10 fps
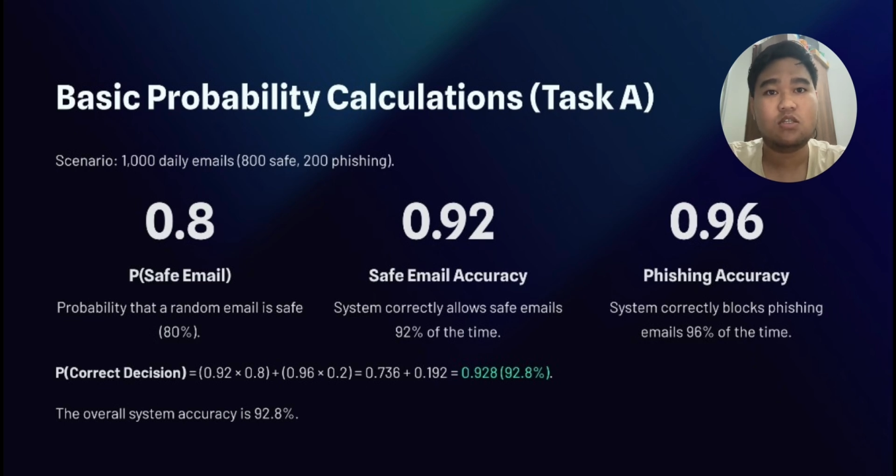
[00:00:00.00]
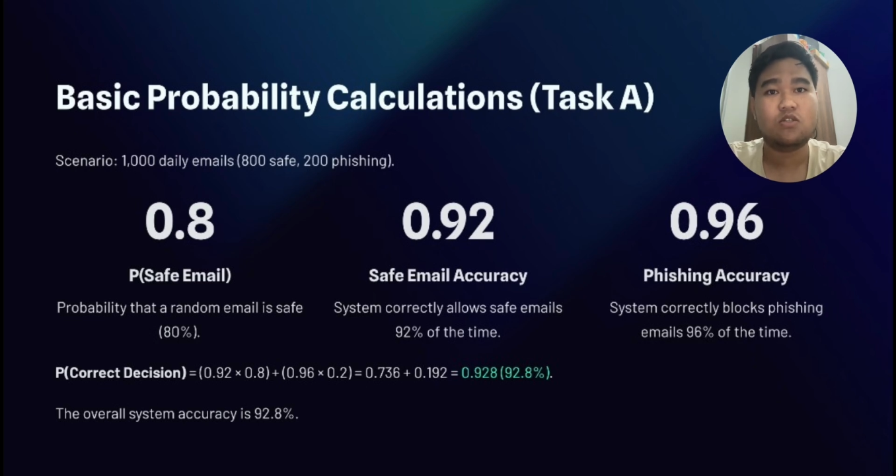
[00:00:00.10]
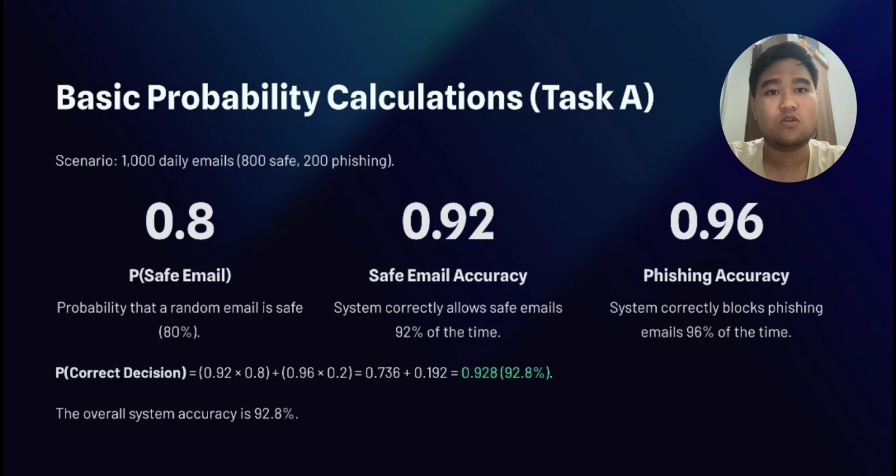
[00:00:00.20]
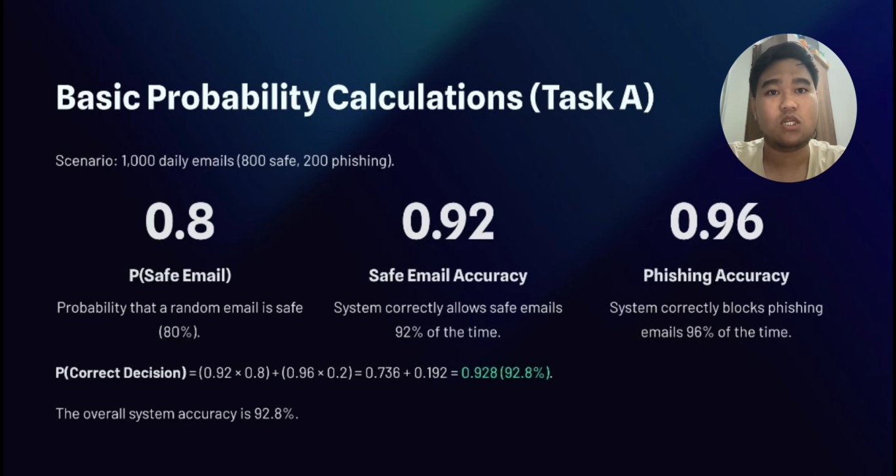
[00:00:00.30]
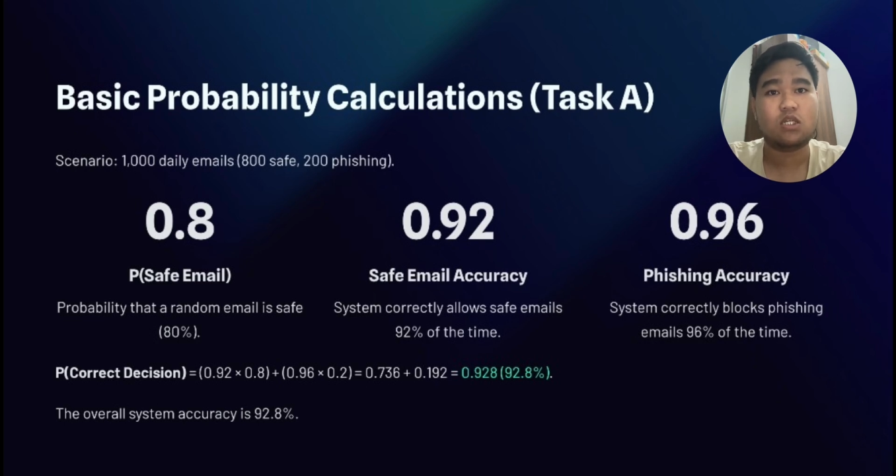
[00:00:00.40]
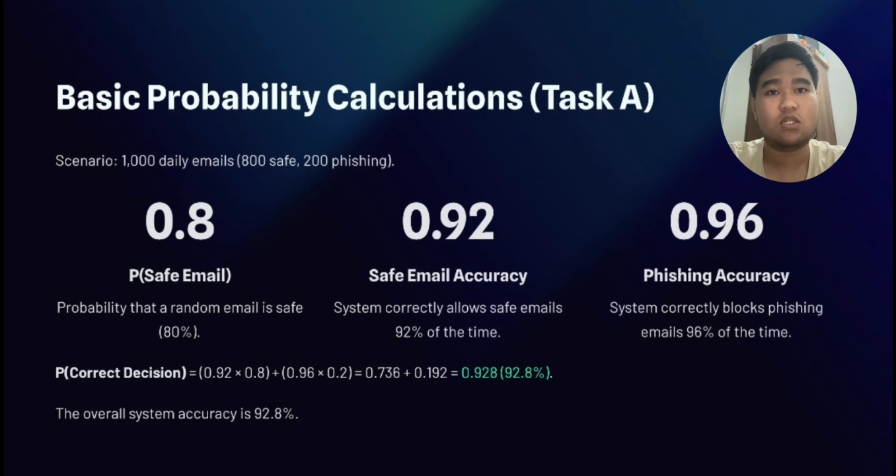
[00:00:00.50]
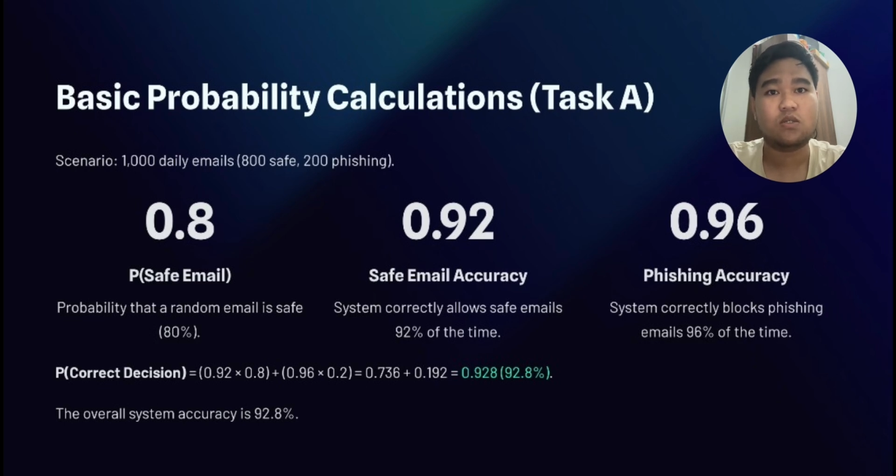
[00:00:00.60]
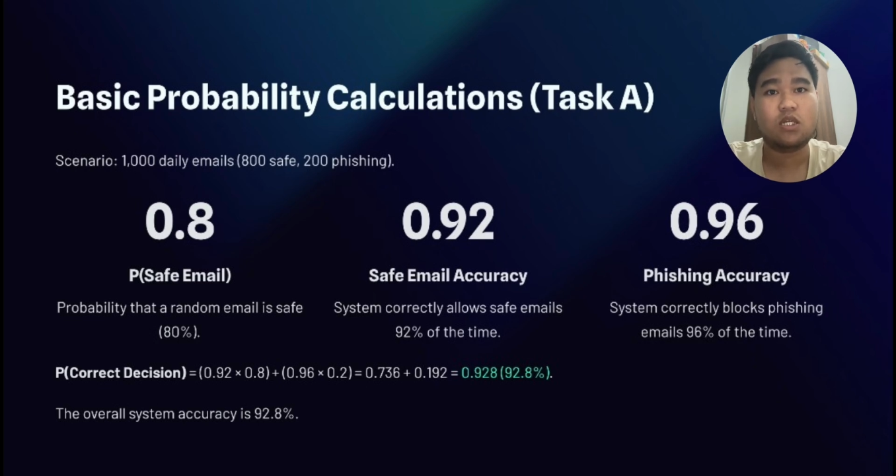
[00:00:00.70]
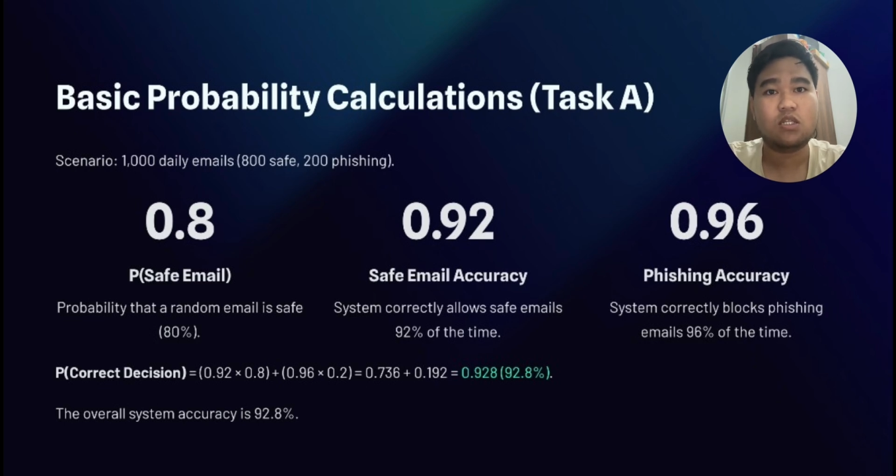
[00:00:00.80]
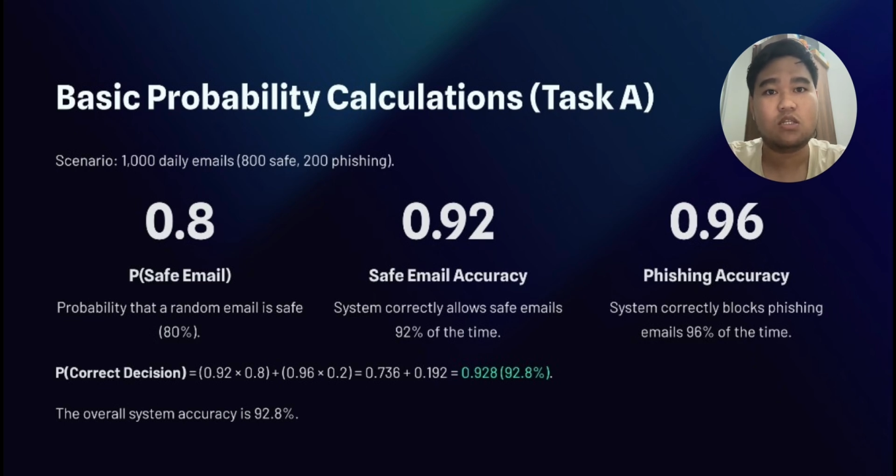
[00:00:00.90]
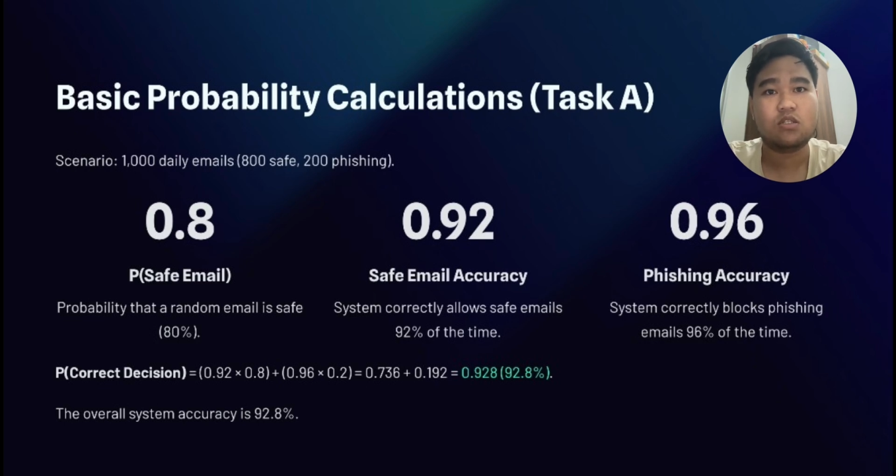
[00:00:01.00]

So I calculate